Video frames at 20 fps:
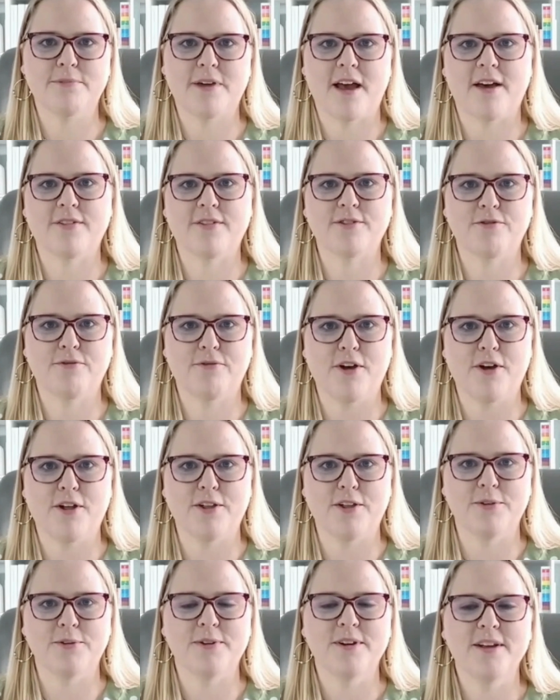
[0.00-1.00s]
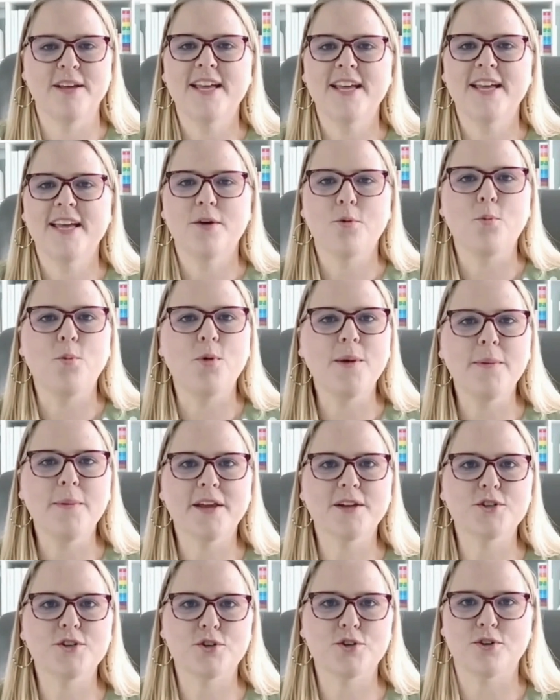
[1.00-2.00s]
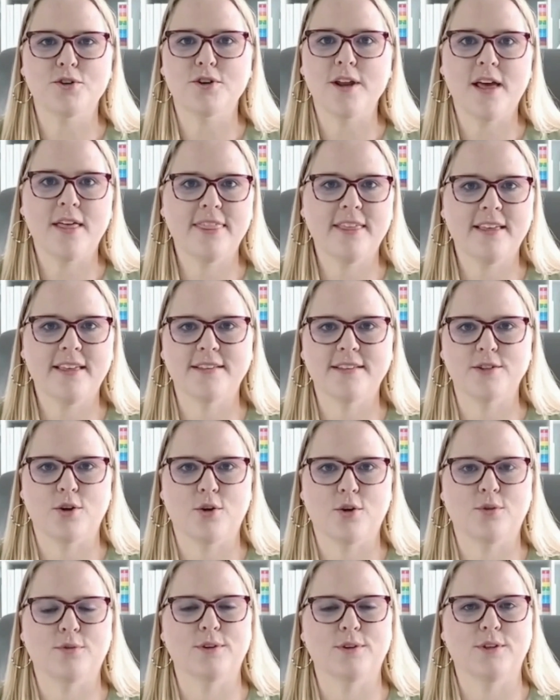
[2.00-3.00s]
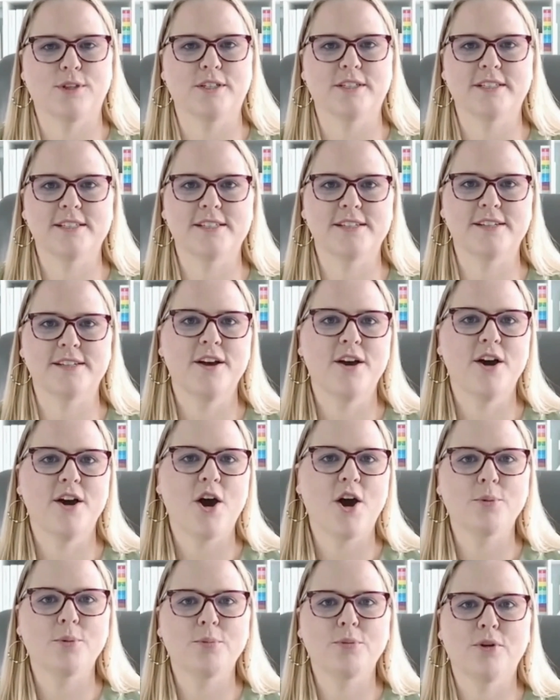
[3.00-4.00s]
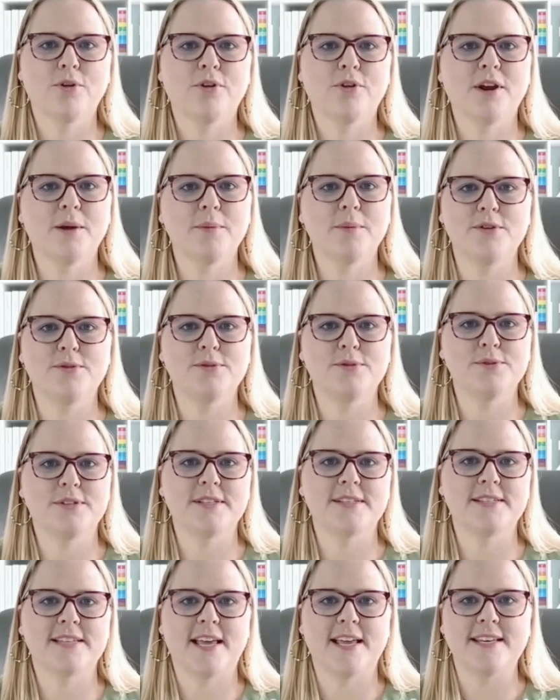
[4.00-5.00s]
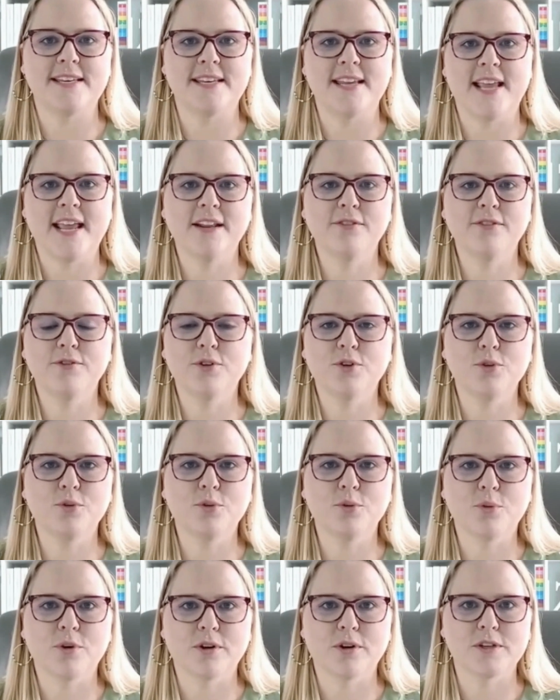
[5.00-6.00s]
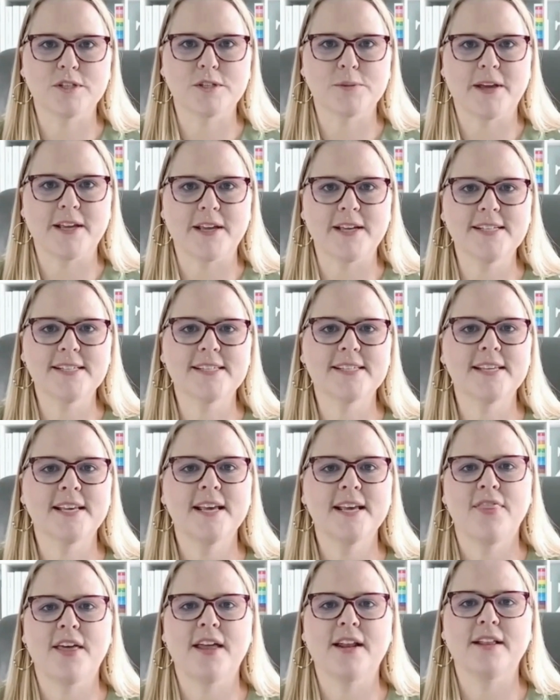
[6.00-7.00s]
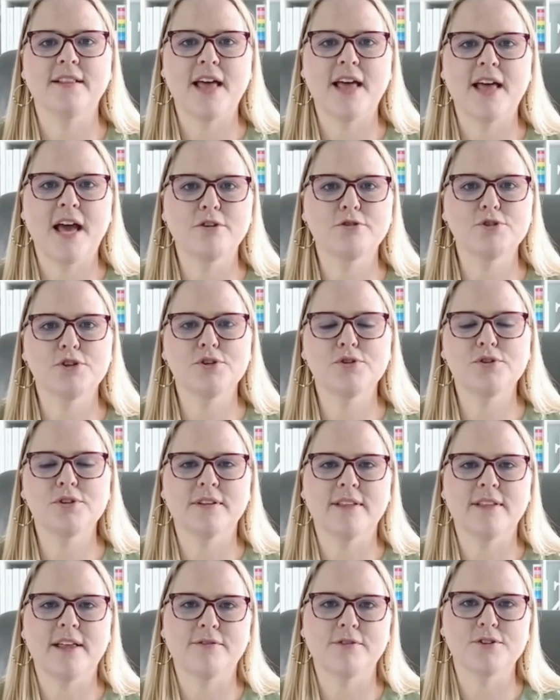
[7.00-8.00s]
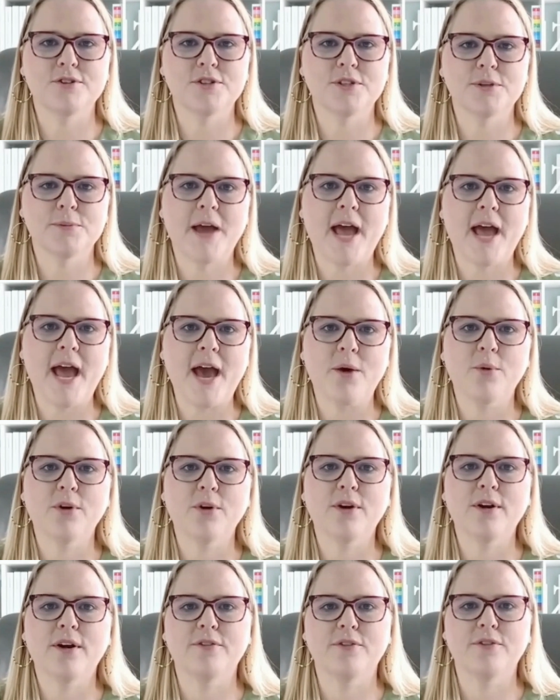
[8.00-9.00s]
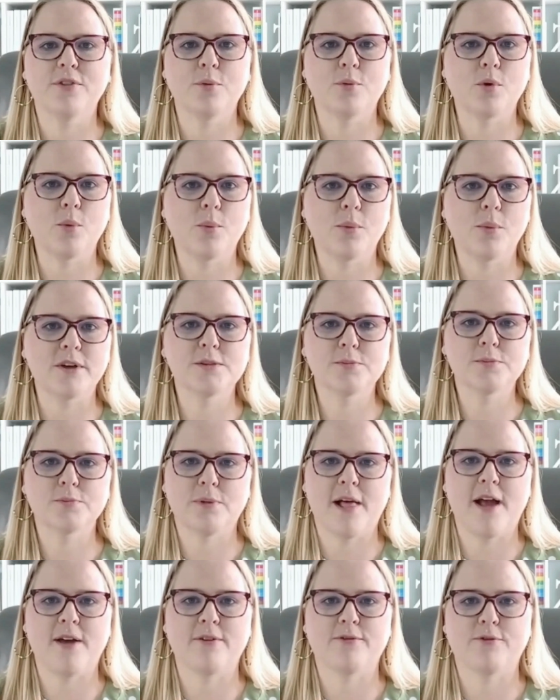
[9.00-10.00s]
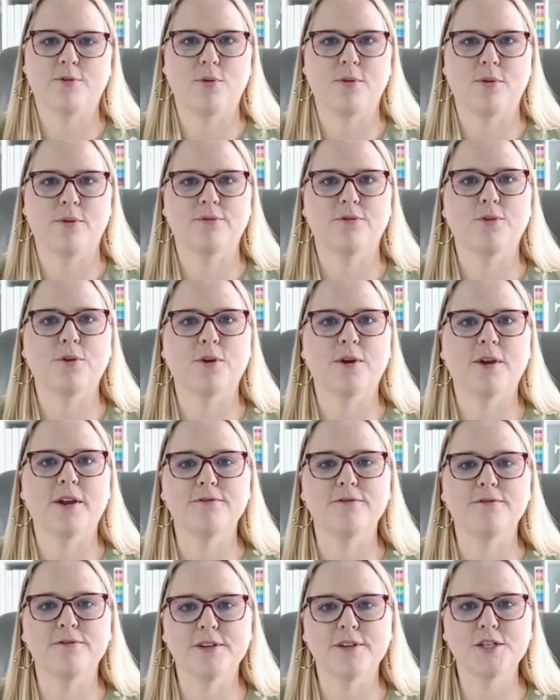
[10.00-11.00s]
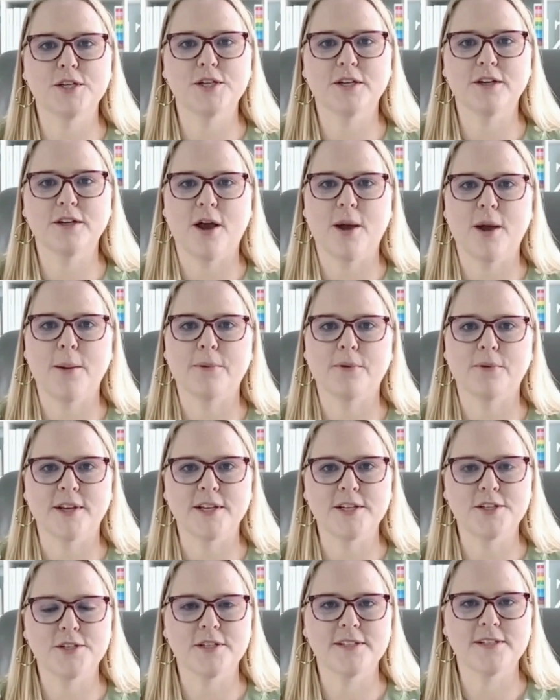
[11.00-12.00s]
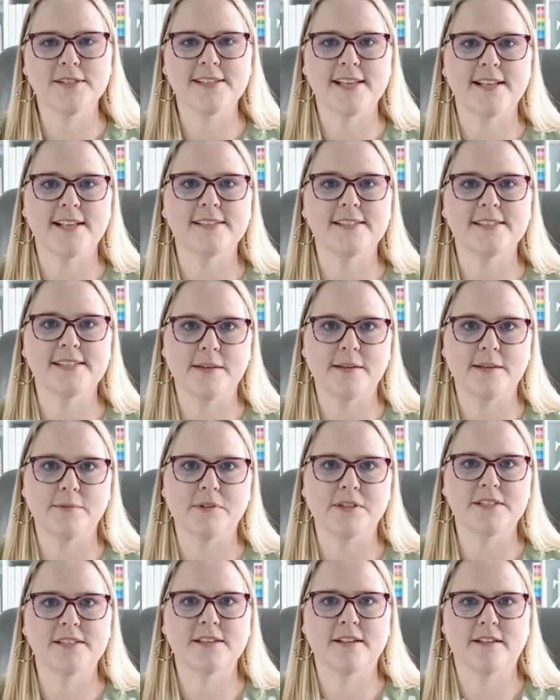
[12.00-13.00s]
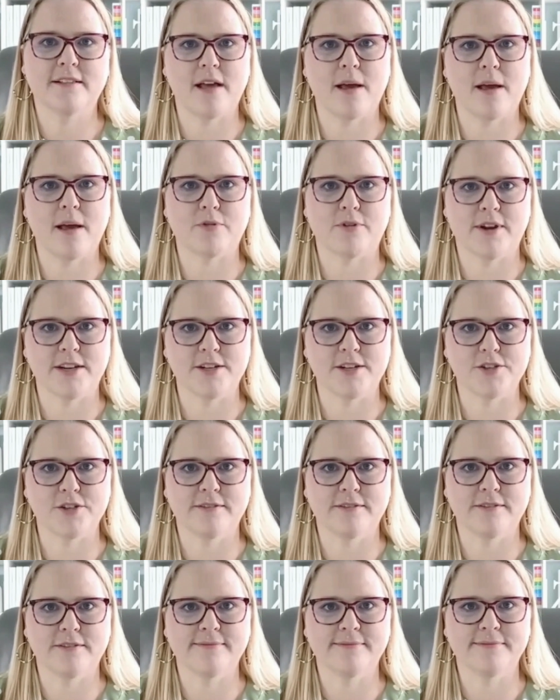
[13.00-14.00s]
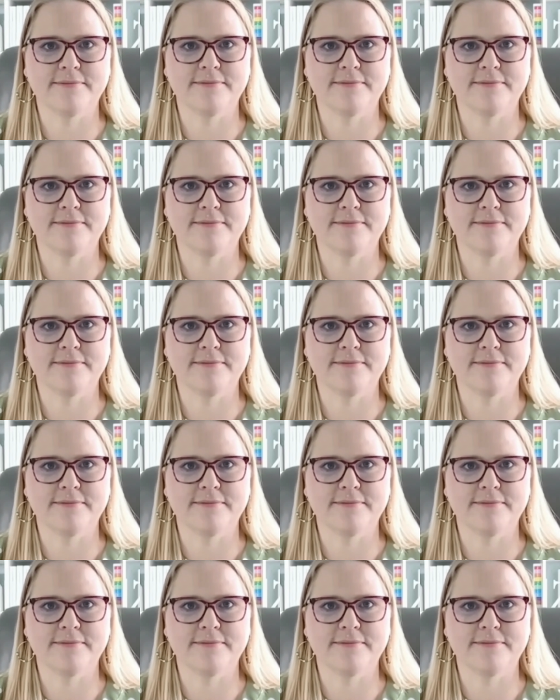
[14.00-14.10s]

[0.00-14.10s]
path to follow. We make sure nothing gets overlooked. Our program uses a native Google Workspace that allows you to leverage the power of the robust platform for efficient operations and seamless collaboration.